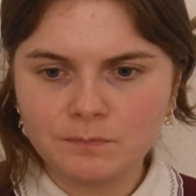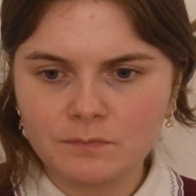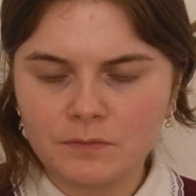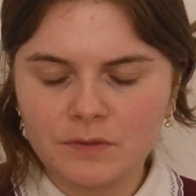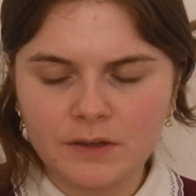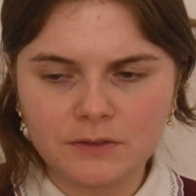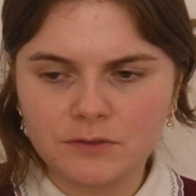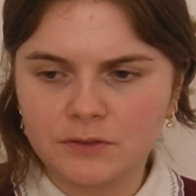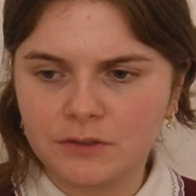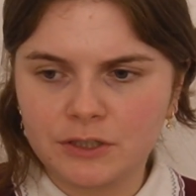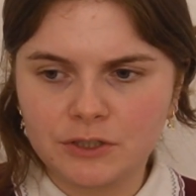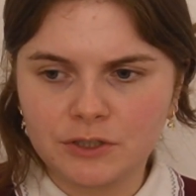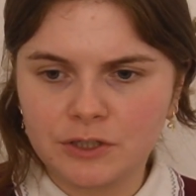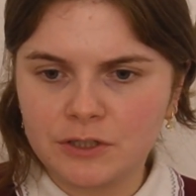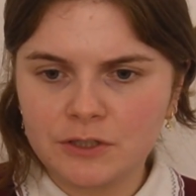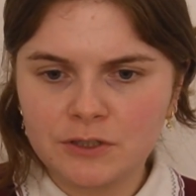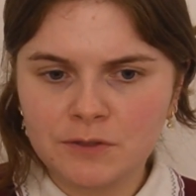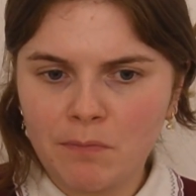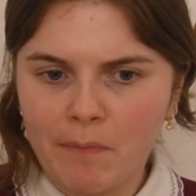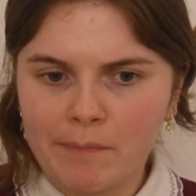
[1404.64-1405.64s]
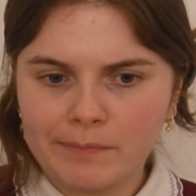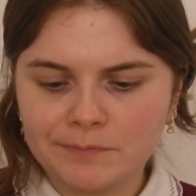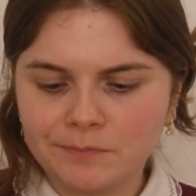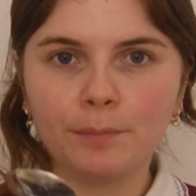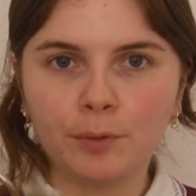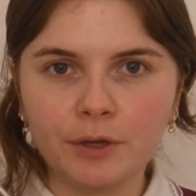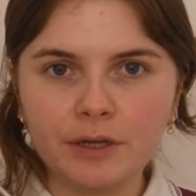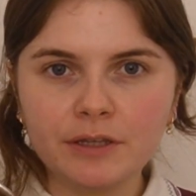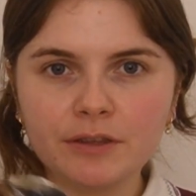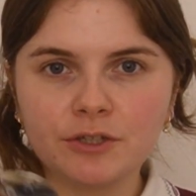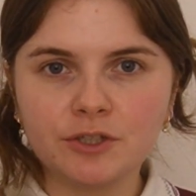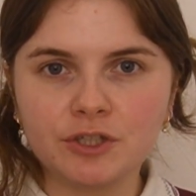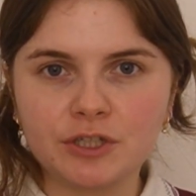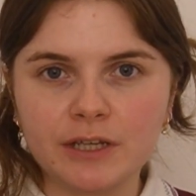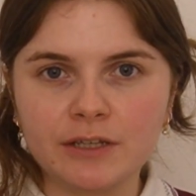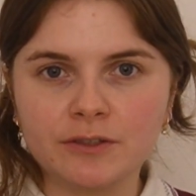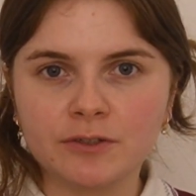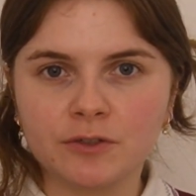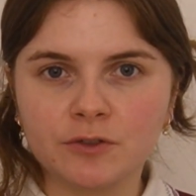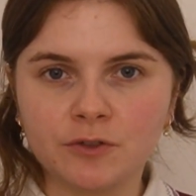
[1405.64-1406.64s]
That's delicious. Putting the
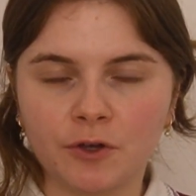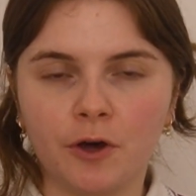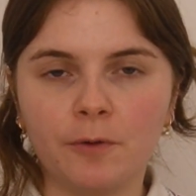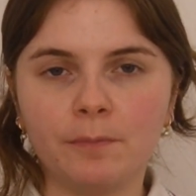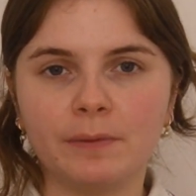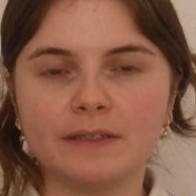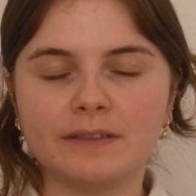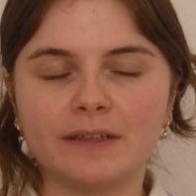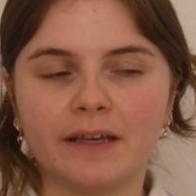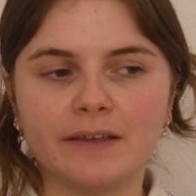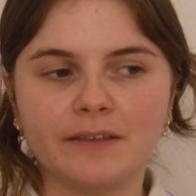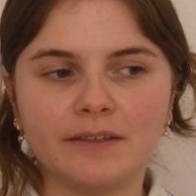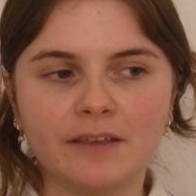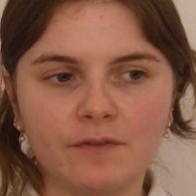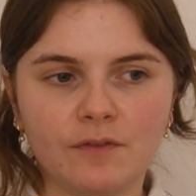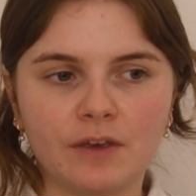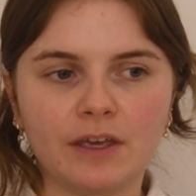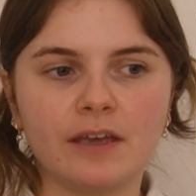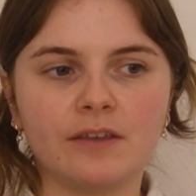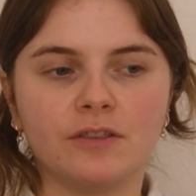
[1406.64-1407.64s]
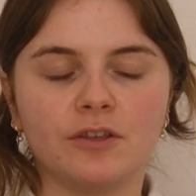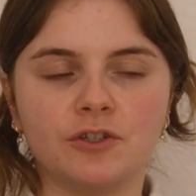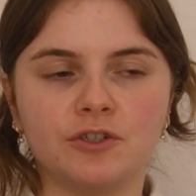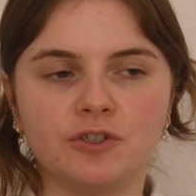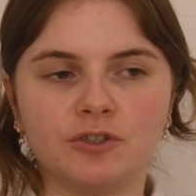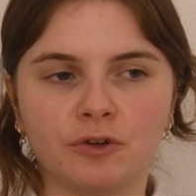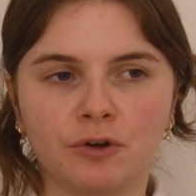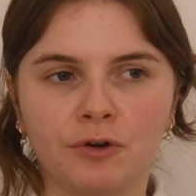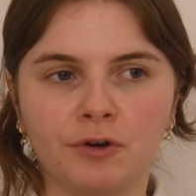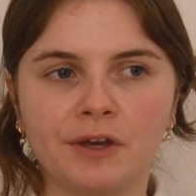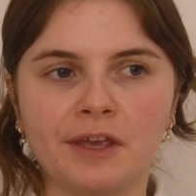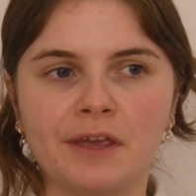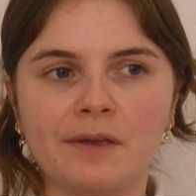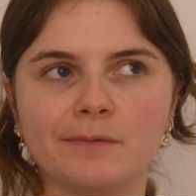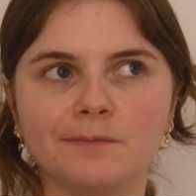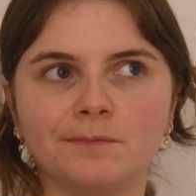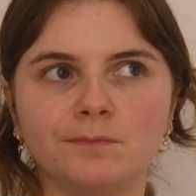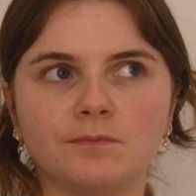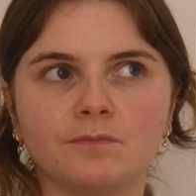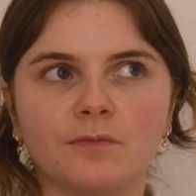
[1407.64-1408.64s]
cheese on top is like giving it the joy
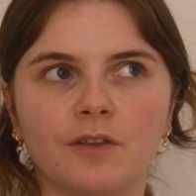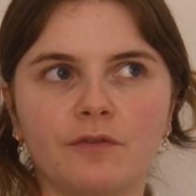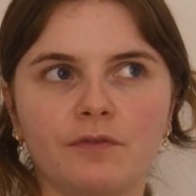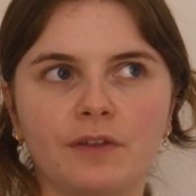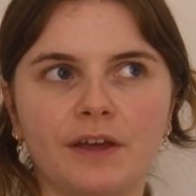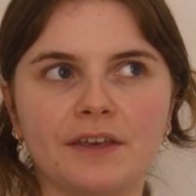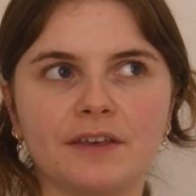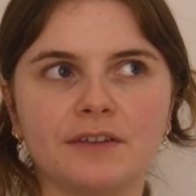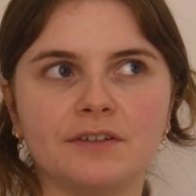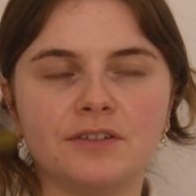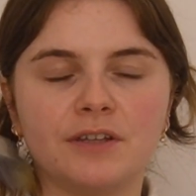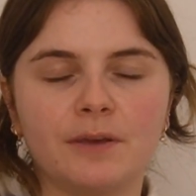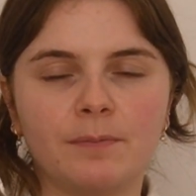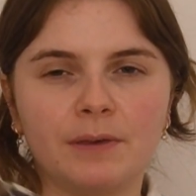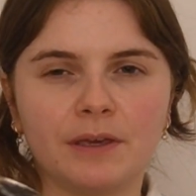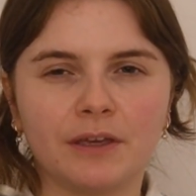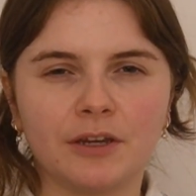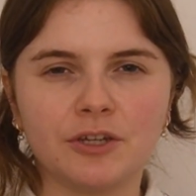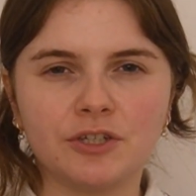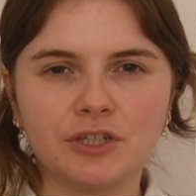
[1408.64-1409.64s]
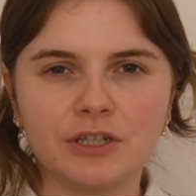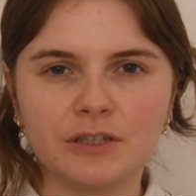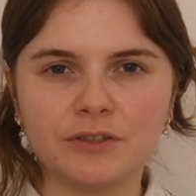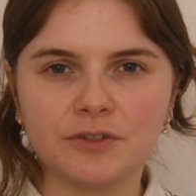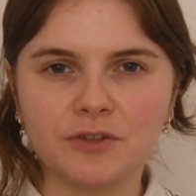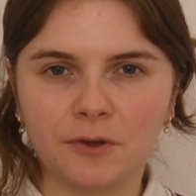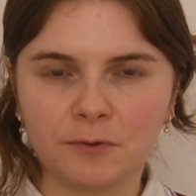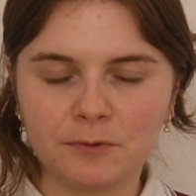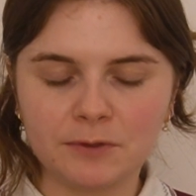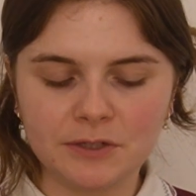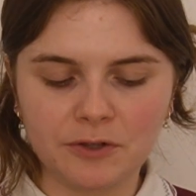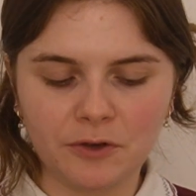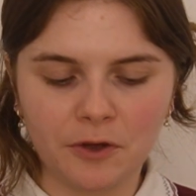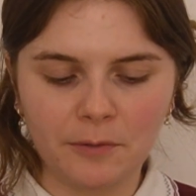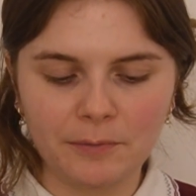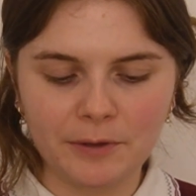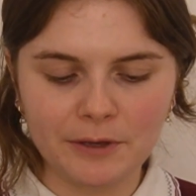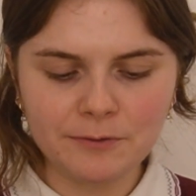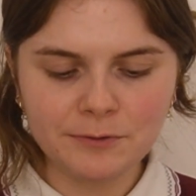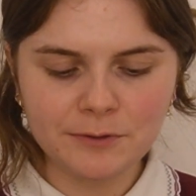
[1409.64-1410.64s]
of like dipping in a cheese toastie
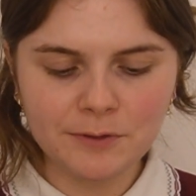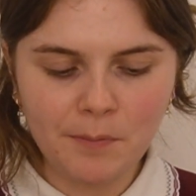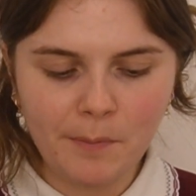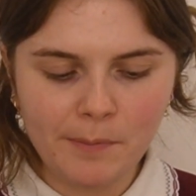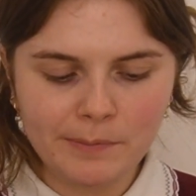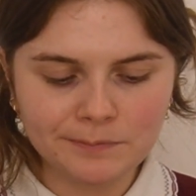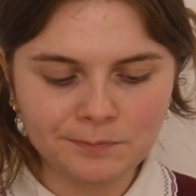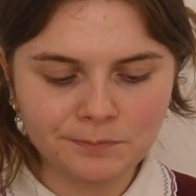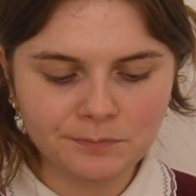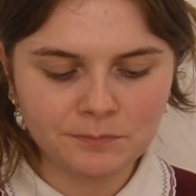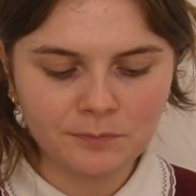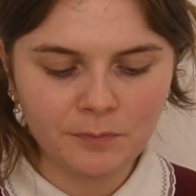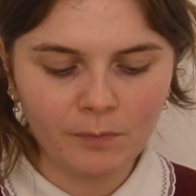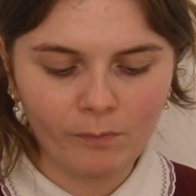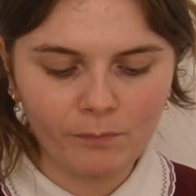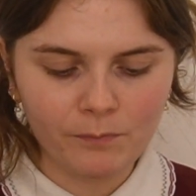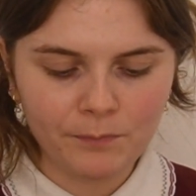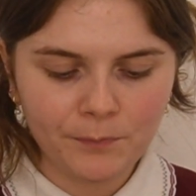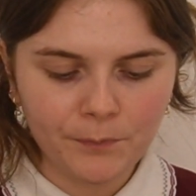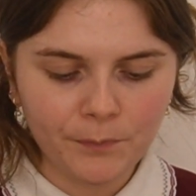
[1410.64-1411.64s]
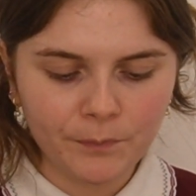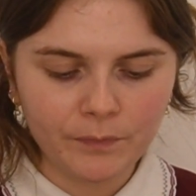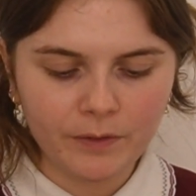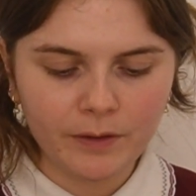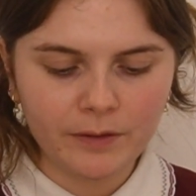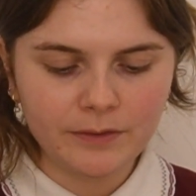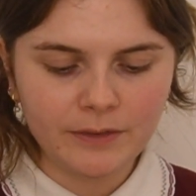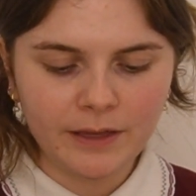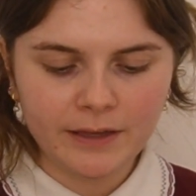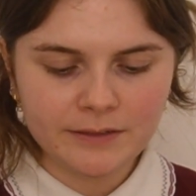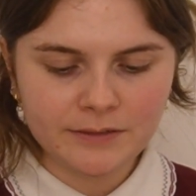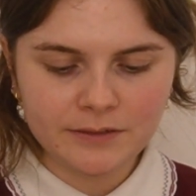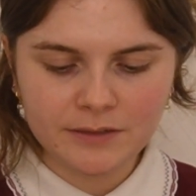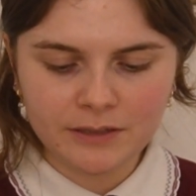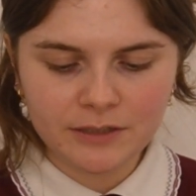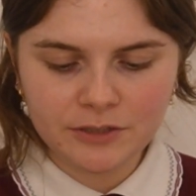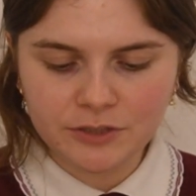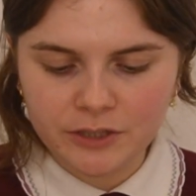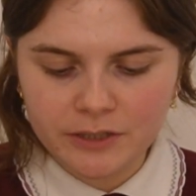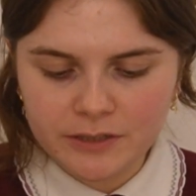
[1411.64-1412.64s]
almost. That is
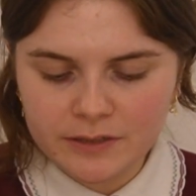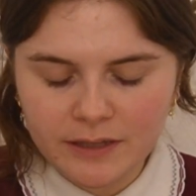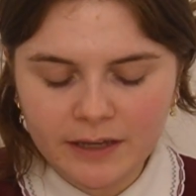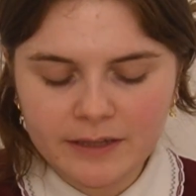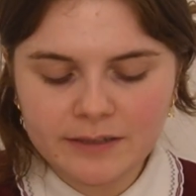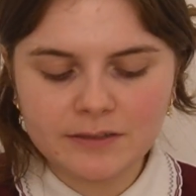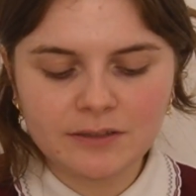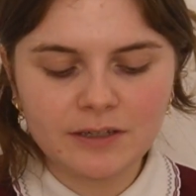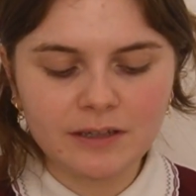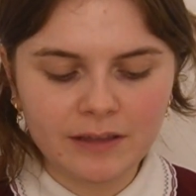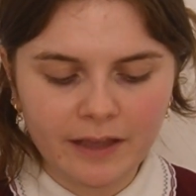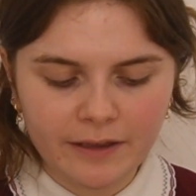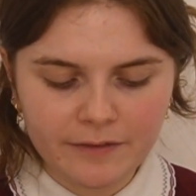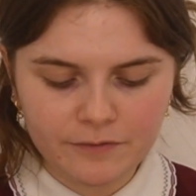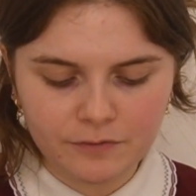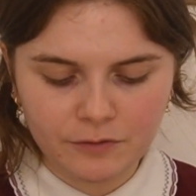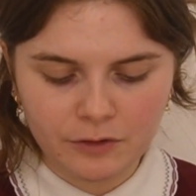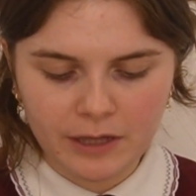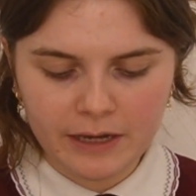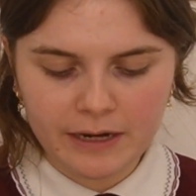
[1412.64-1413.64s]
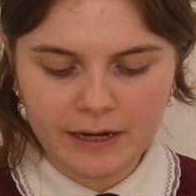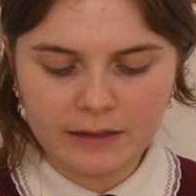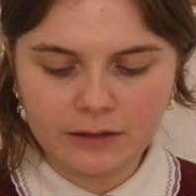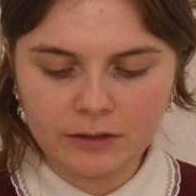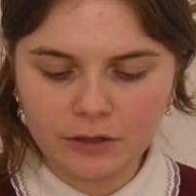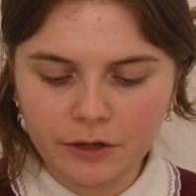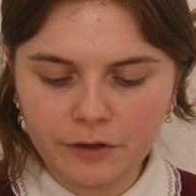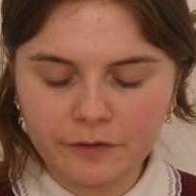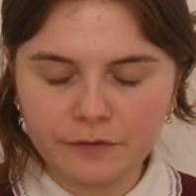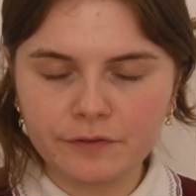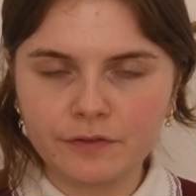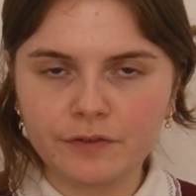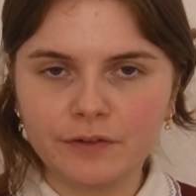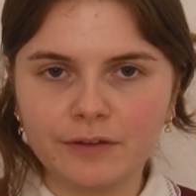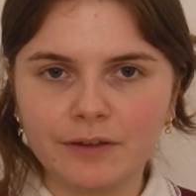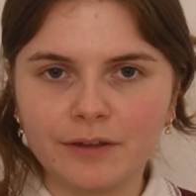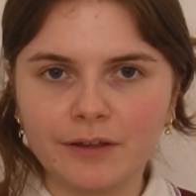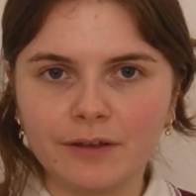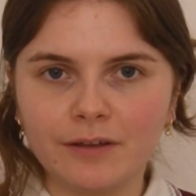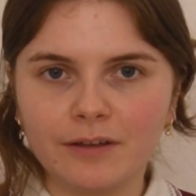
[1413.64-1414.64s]
delicious. That is delightful. And I love
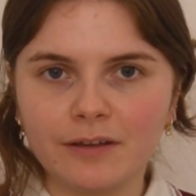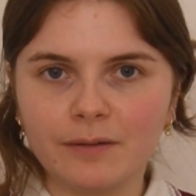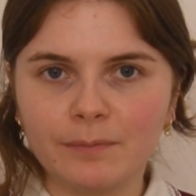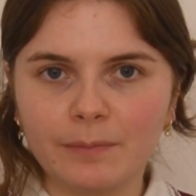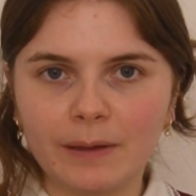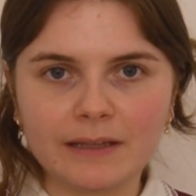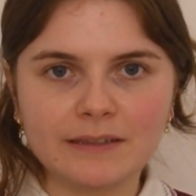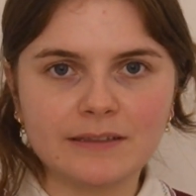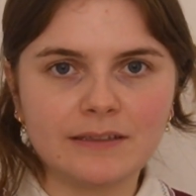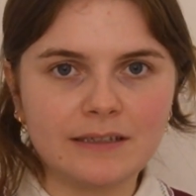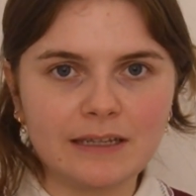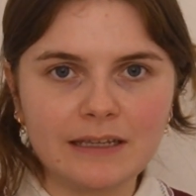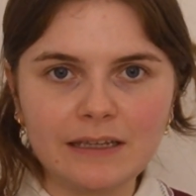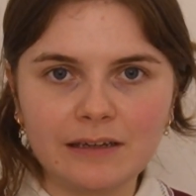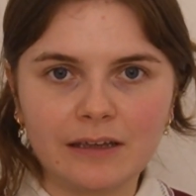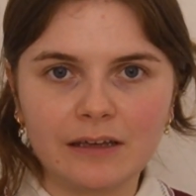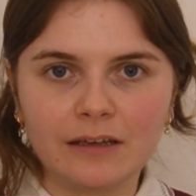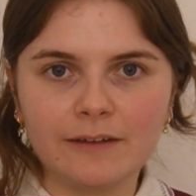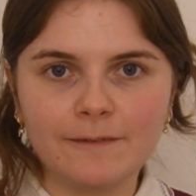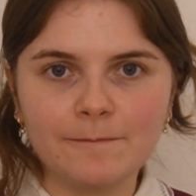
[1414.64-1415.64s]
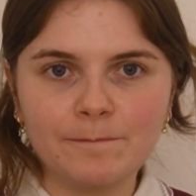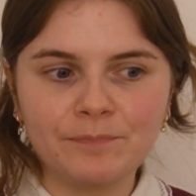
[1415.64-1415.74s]
pastina.